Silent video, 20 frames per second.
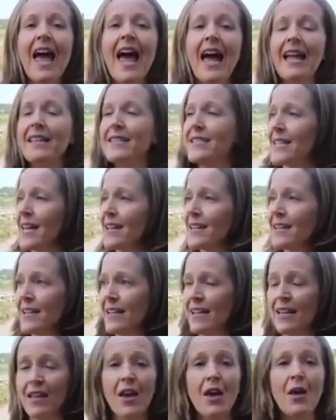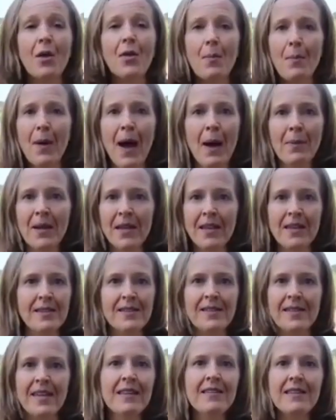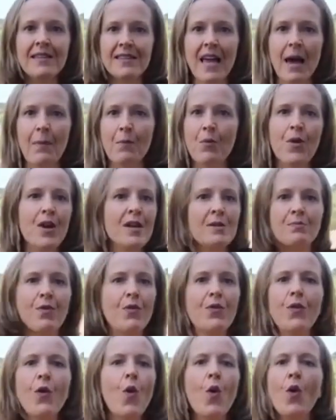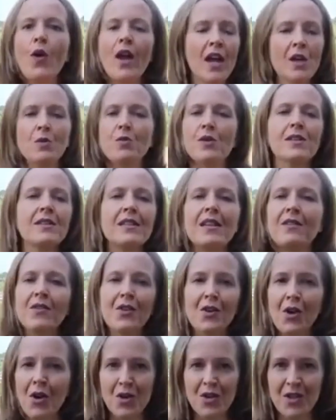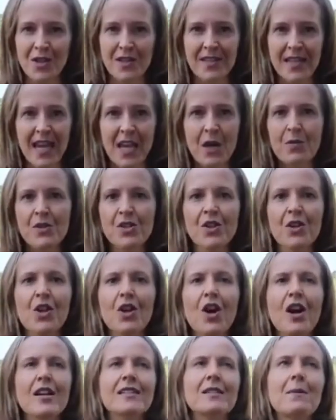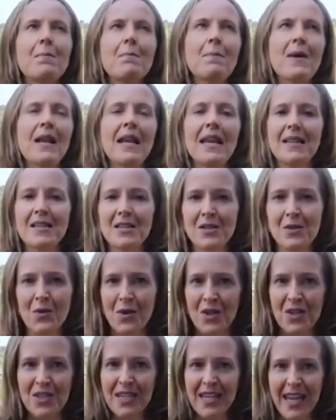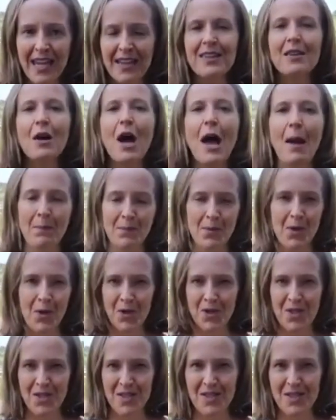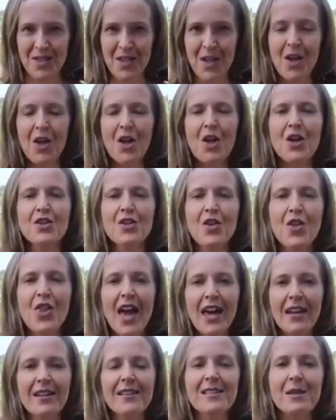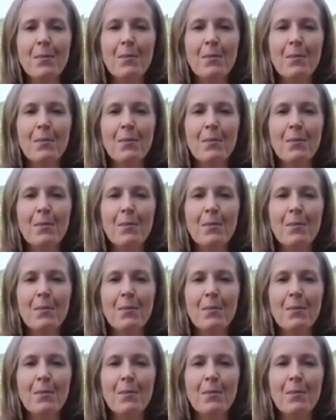and suddenly the public is seeing this app, whereas before it wasn't even noticed, and it was going to cost him millions in order to get the app noticed. So that is the